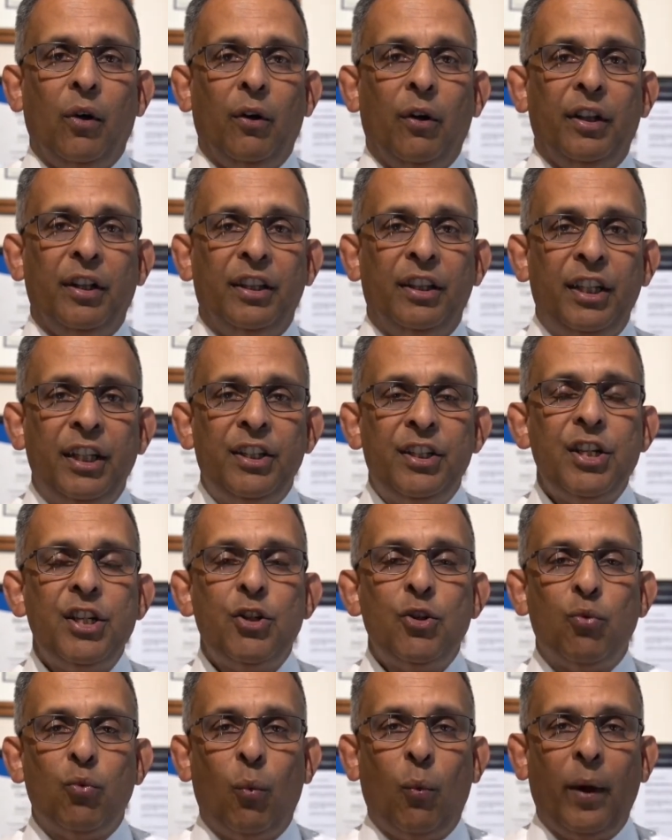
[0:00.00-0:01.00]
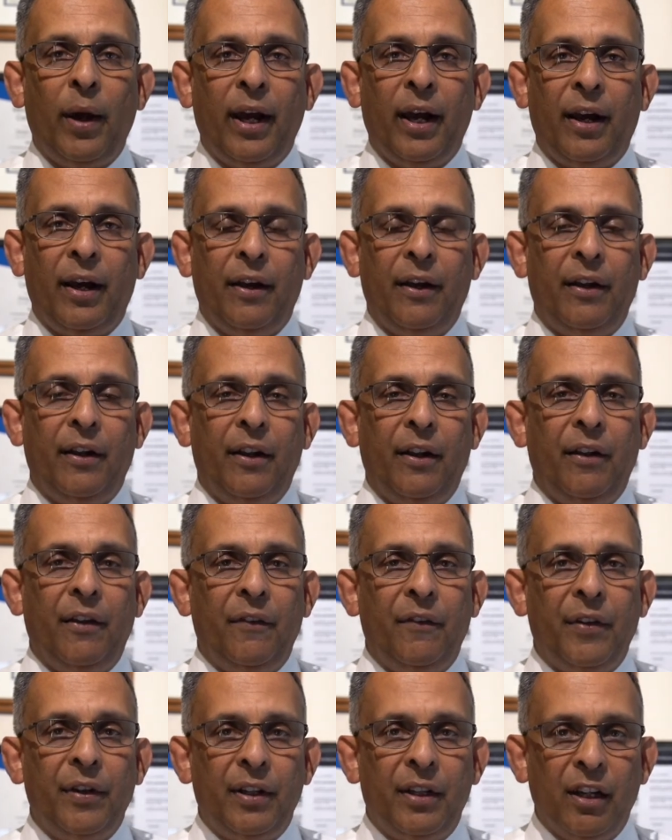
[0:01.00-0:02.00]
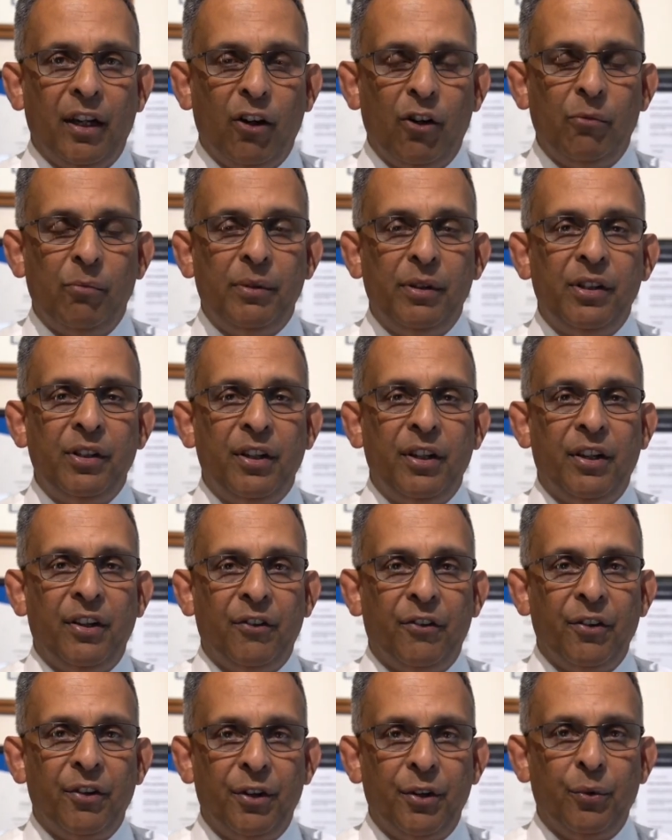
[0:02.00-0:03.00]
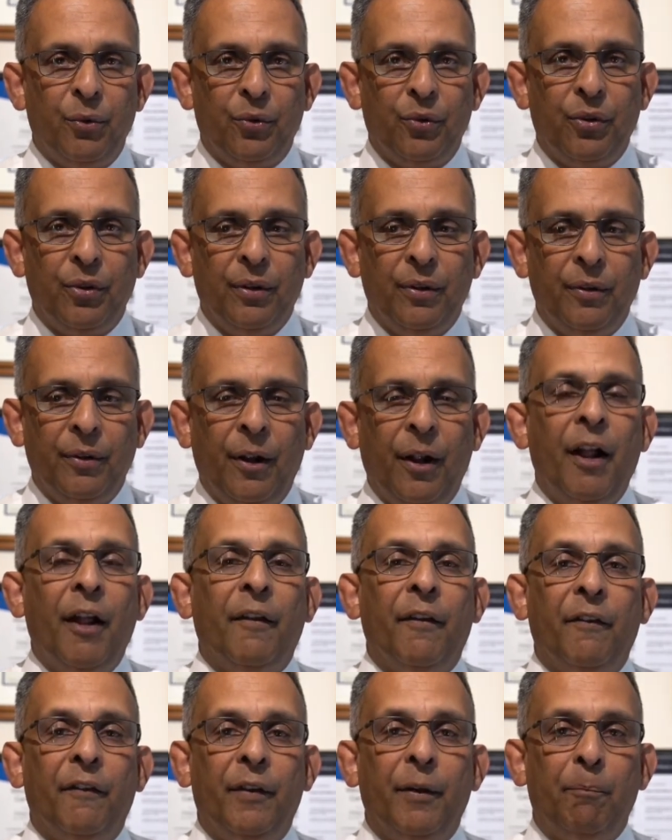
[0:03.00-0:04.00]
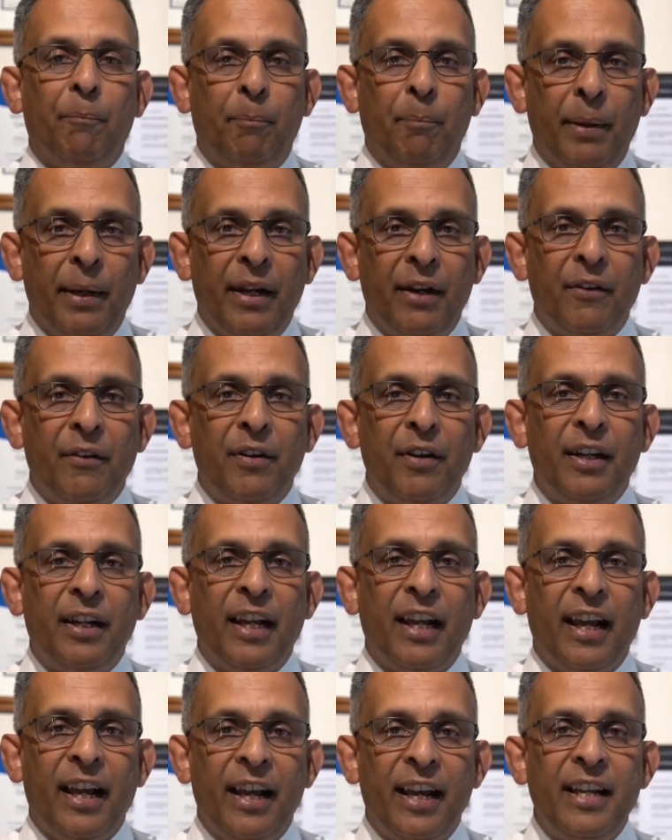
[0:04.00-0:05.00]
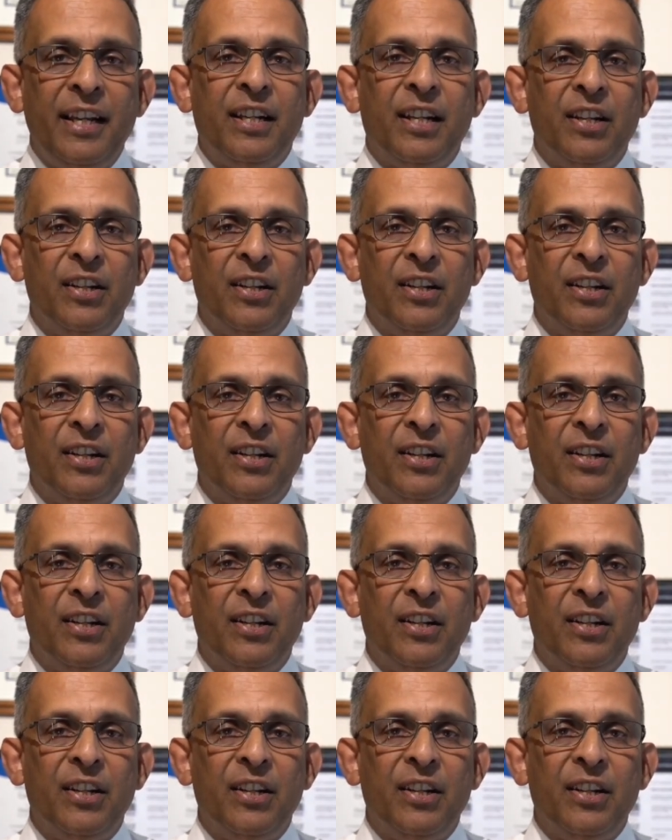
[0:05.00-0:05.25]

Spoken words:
Now, this is where the government introduced the Parent